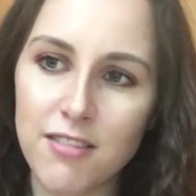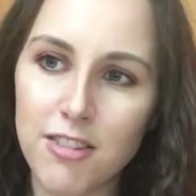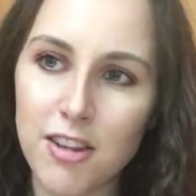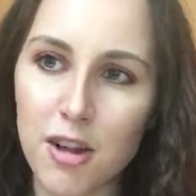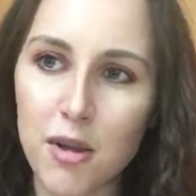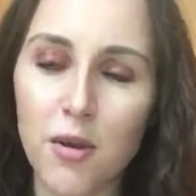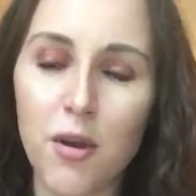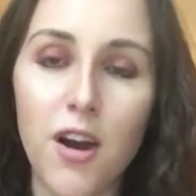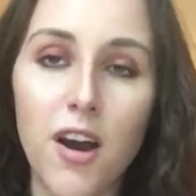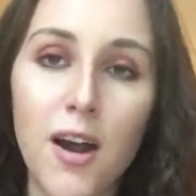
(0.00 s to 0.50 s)

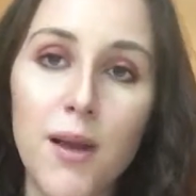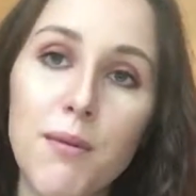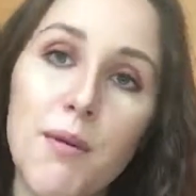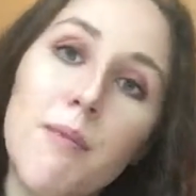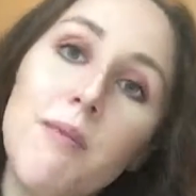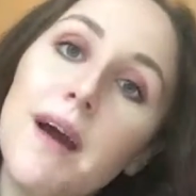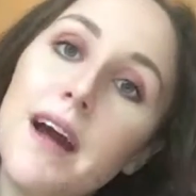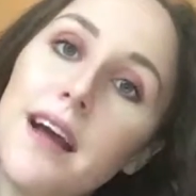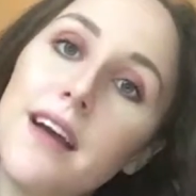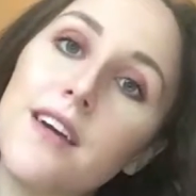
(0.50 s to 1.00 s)
So I'm a
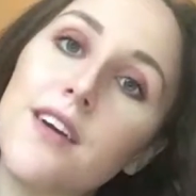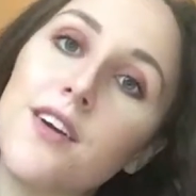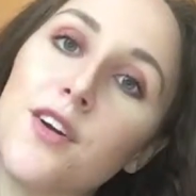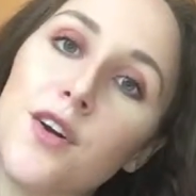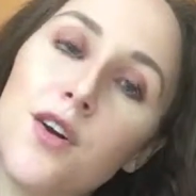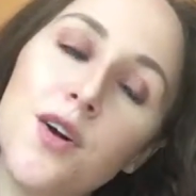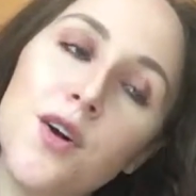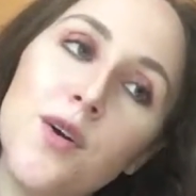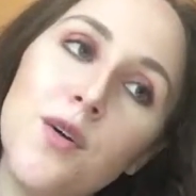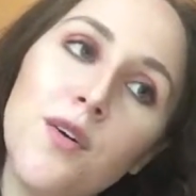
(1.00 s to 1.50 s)
Mac
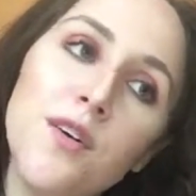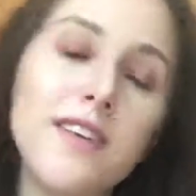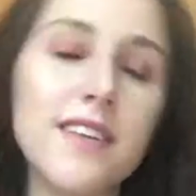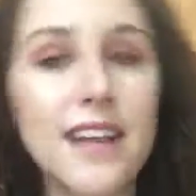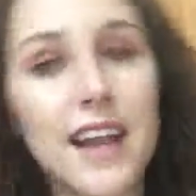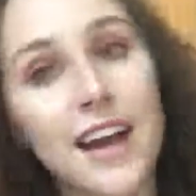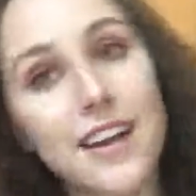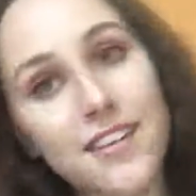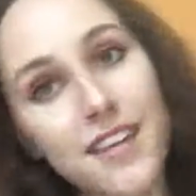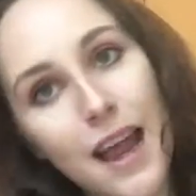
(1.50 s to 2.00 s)
girl
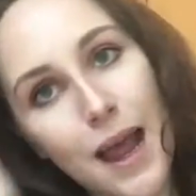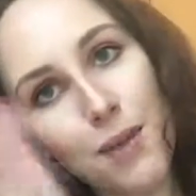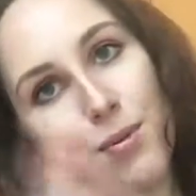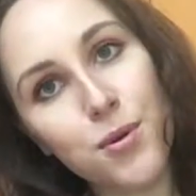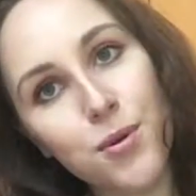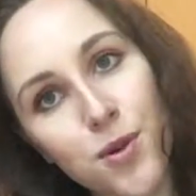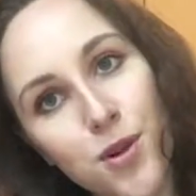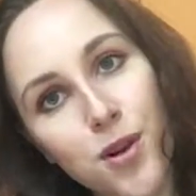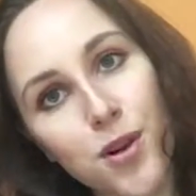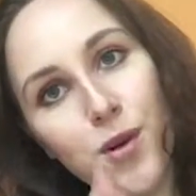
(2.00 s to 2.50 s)
/
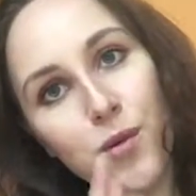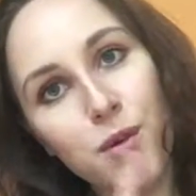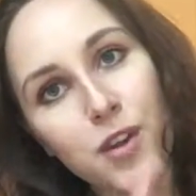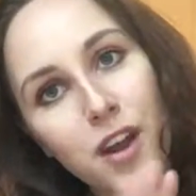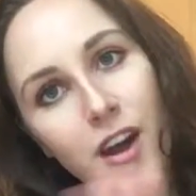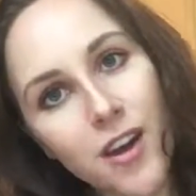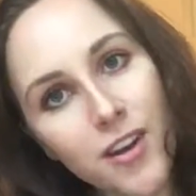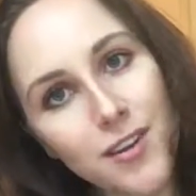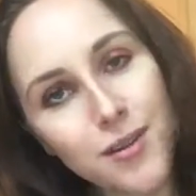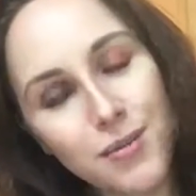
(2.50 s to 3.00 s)
Apple girl
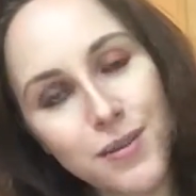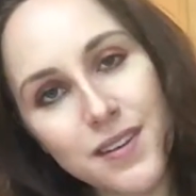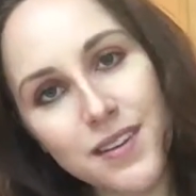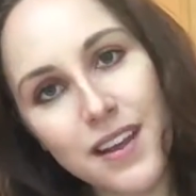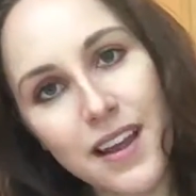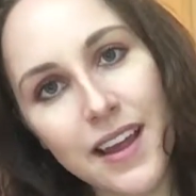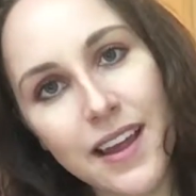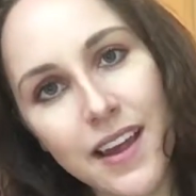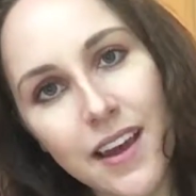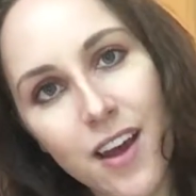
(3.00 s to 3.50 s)

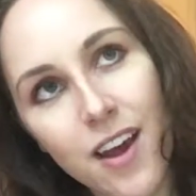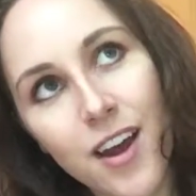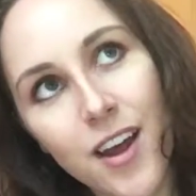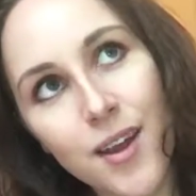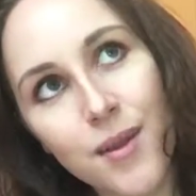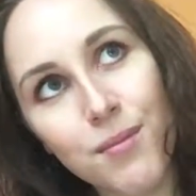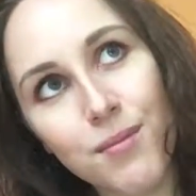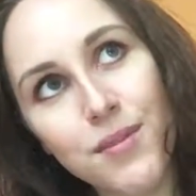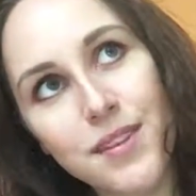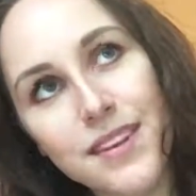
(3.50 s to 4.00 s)
100%.
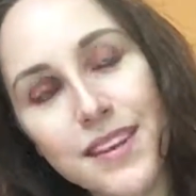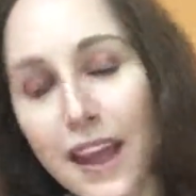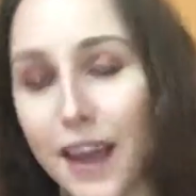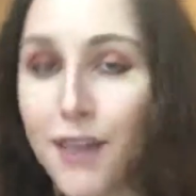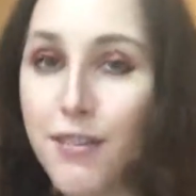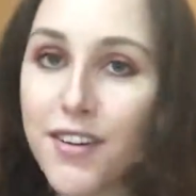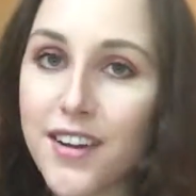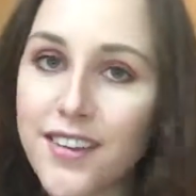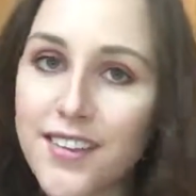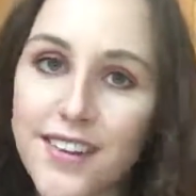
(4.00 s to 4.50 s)
I'm
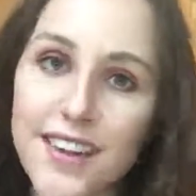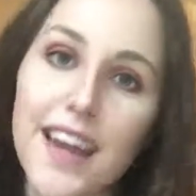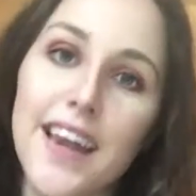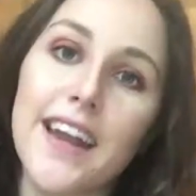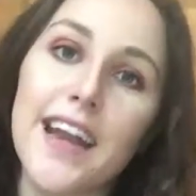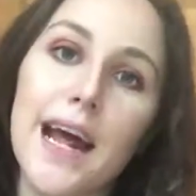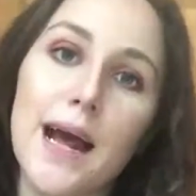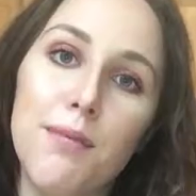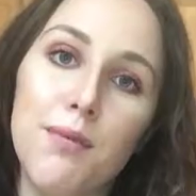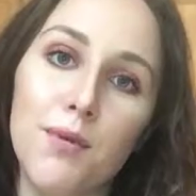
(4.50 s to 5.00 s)
saving to get
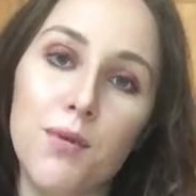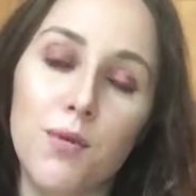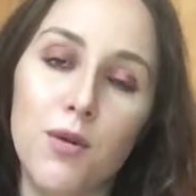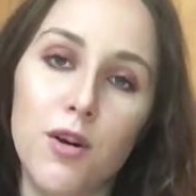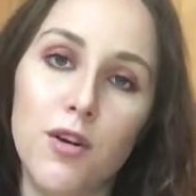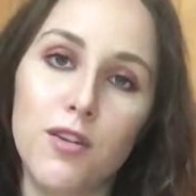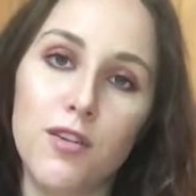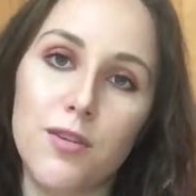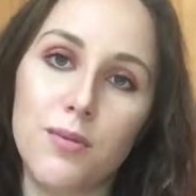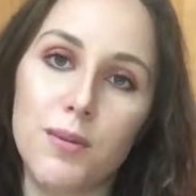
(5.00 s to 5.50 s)
an Apple
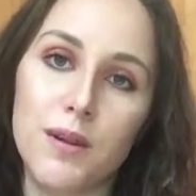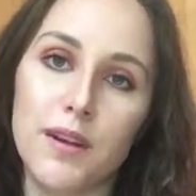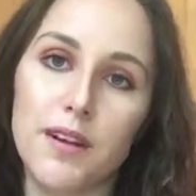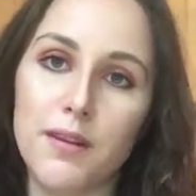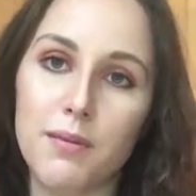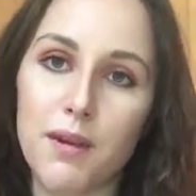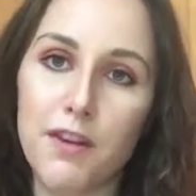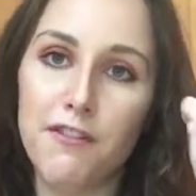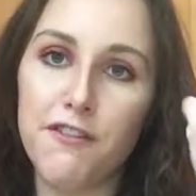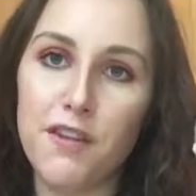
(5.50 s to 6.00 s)
Watch
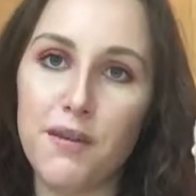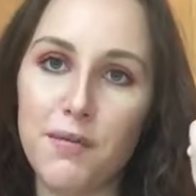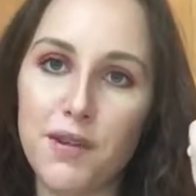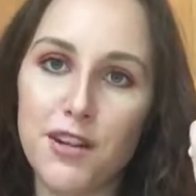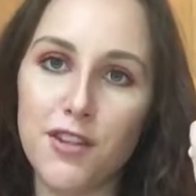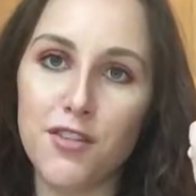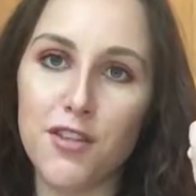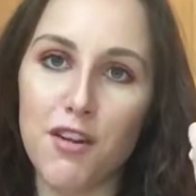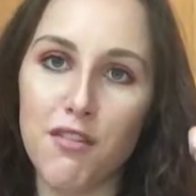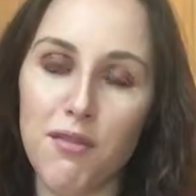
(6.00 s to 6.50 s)
because my
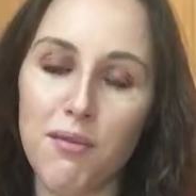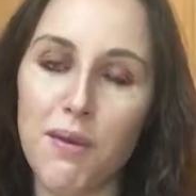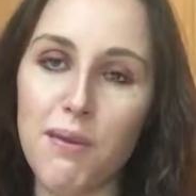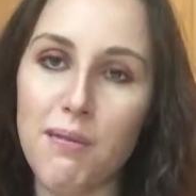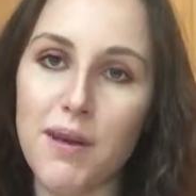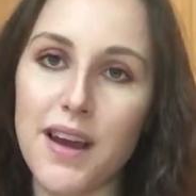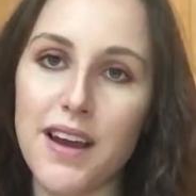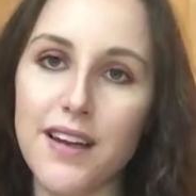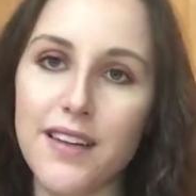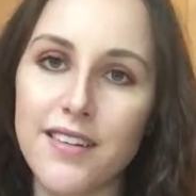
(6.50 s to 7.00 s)
Fitbit's driving me
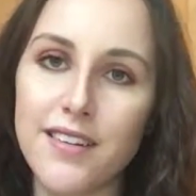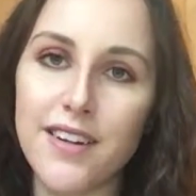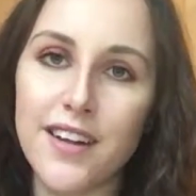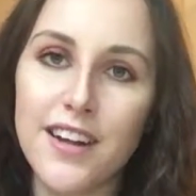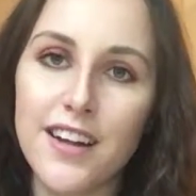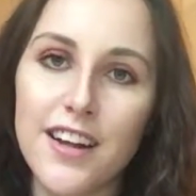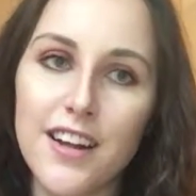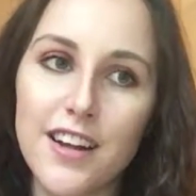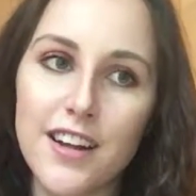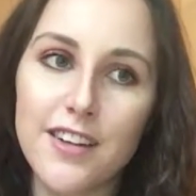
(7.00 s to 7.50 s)
mad.
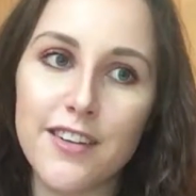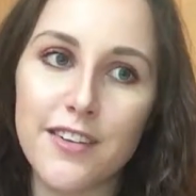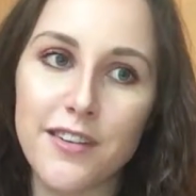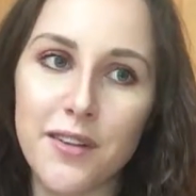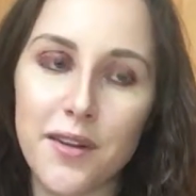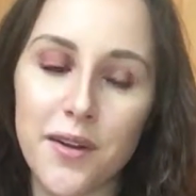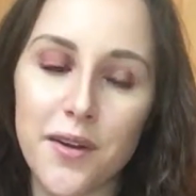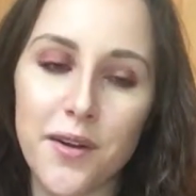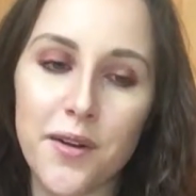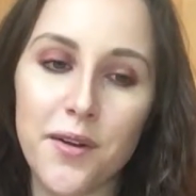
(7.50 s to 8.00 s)

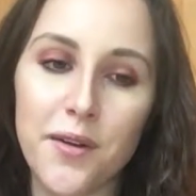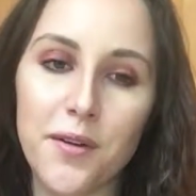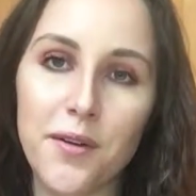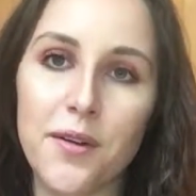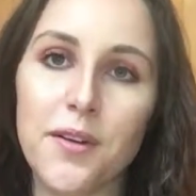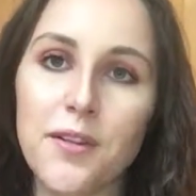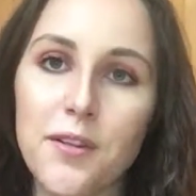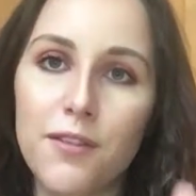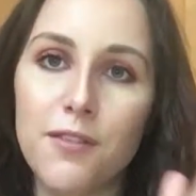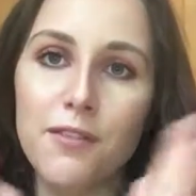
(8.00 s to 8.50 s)
So
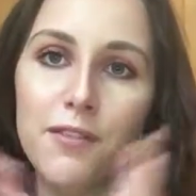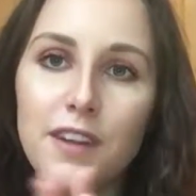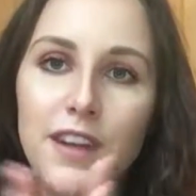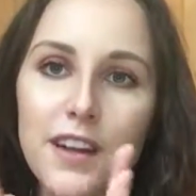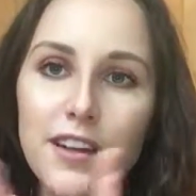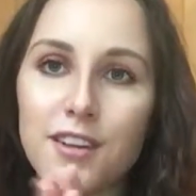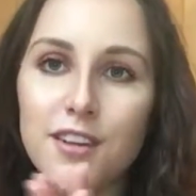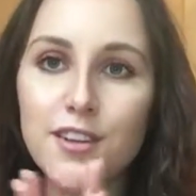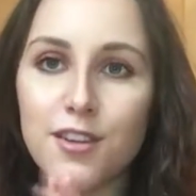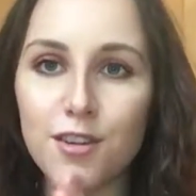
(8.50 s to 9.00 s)

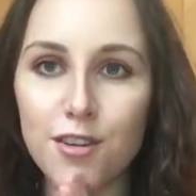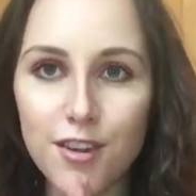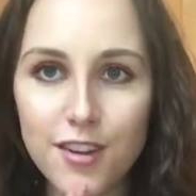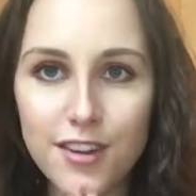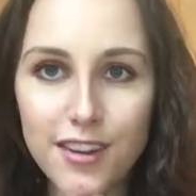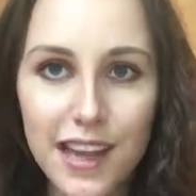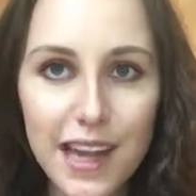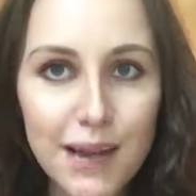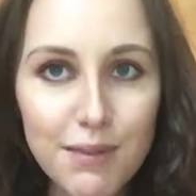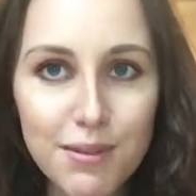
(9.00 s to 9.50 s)
fingers
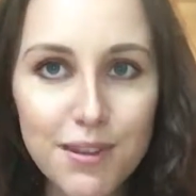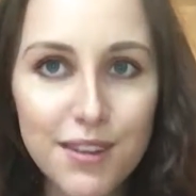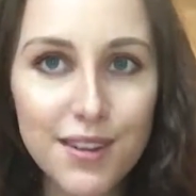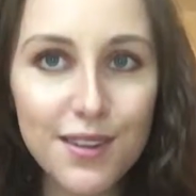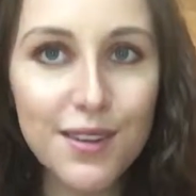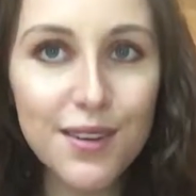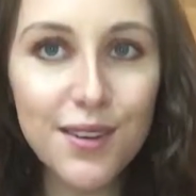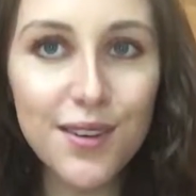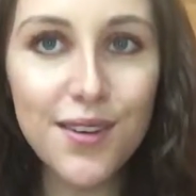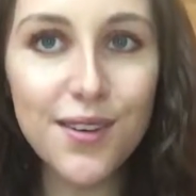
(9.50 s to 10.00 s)
crossed that happens
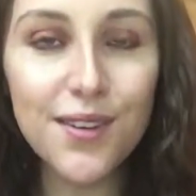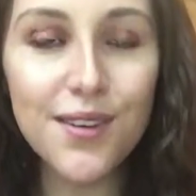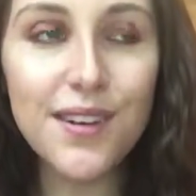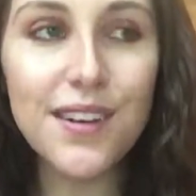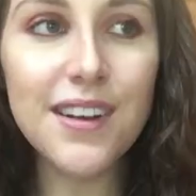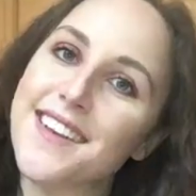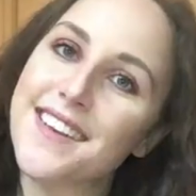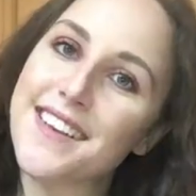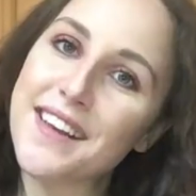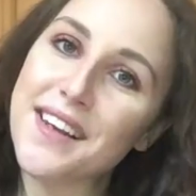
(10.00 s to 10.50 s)

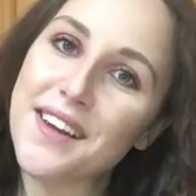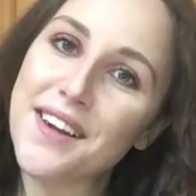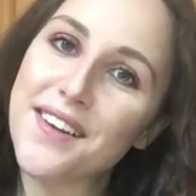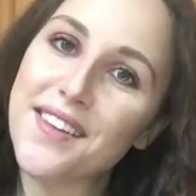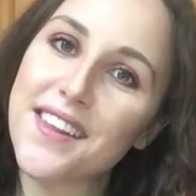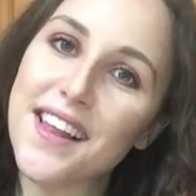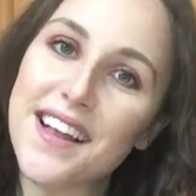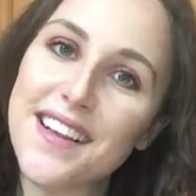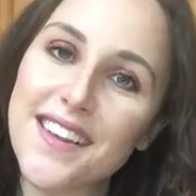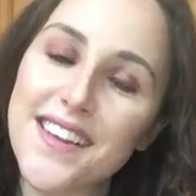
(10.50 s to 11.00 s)
soon. So
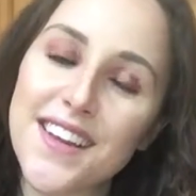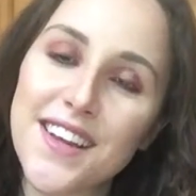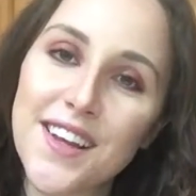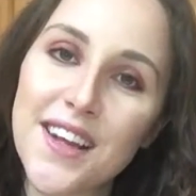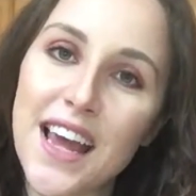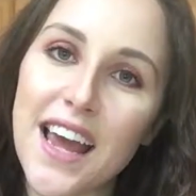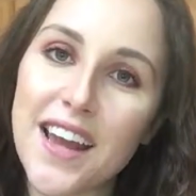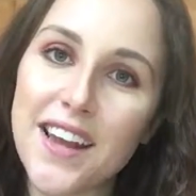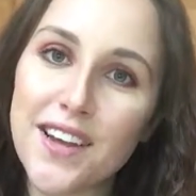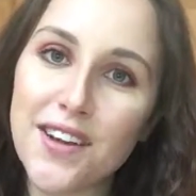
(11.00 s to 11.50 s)
that's
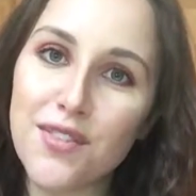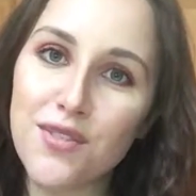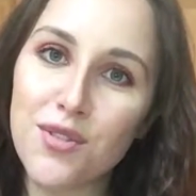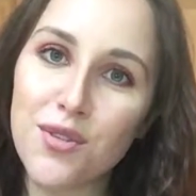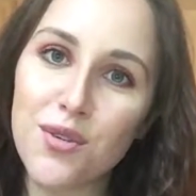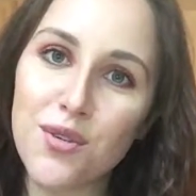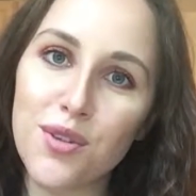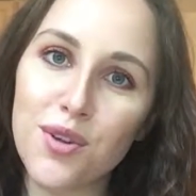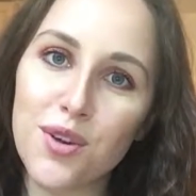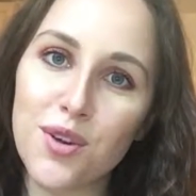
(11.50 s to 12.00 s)
the end of
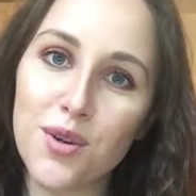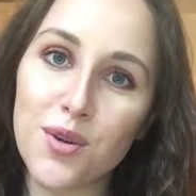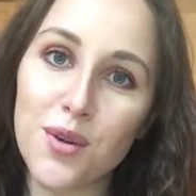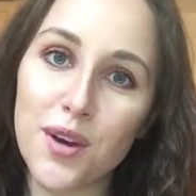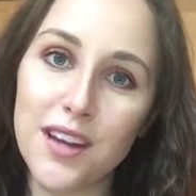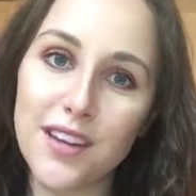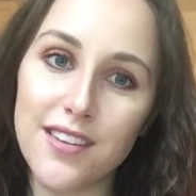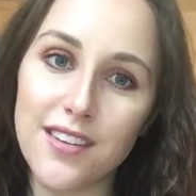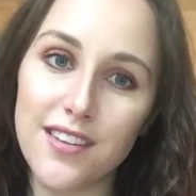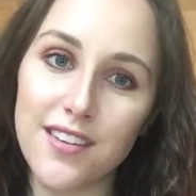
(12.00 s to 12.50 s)
all the
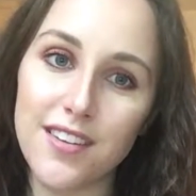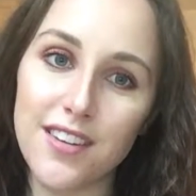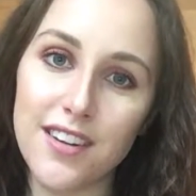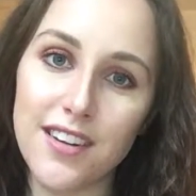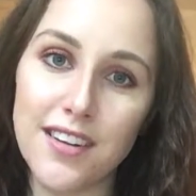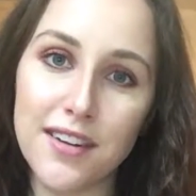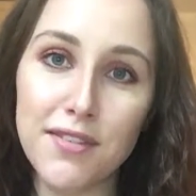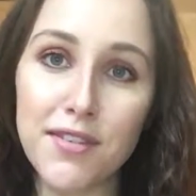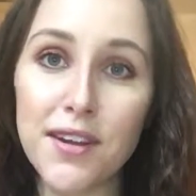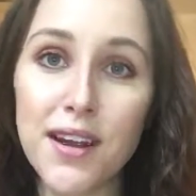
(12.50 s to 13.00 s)

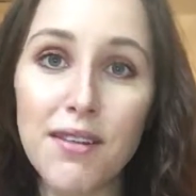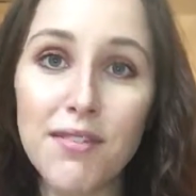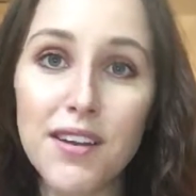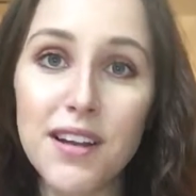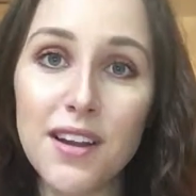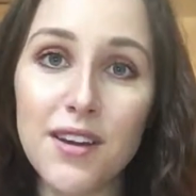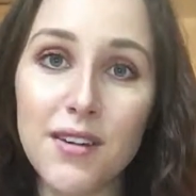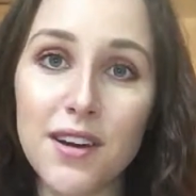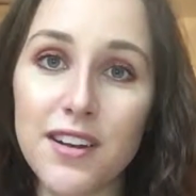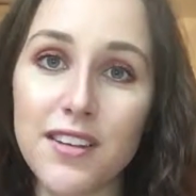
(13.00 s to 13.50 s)
questions. If you have
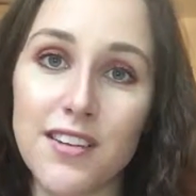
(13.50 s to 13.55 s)
any